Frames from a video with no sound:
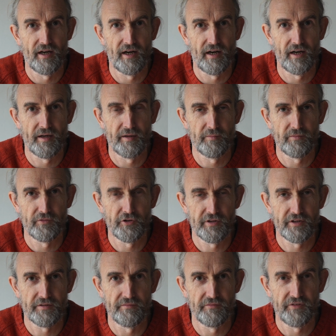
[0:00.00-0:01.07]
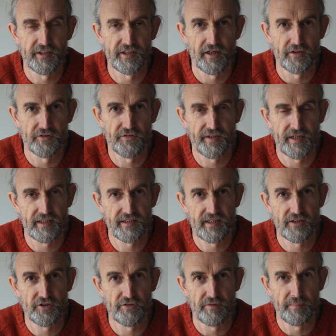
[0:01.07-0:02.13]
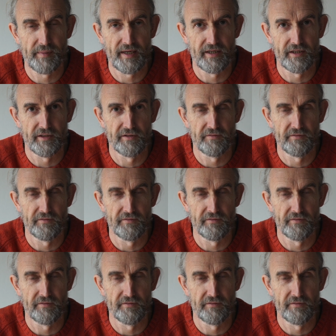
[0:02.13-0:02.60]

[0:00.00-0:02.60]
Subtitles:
I'm doing some videos for the Extinction Rebellion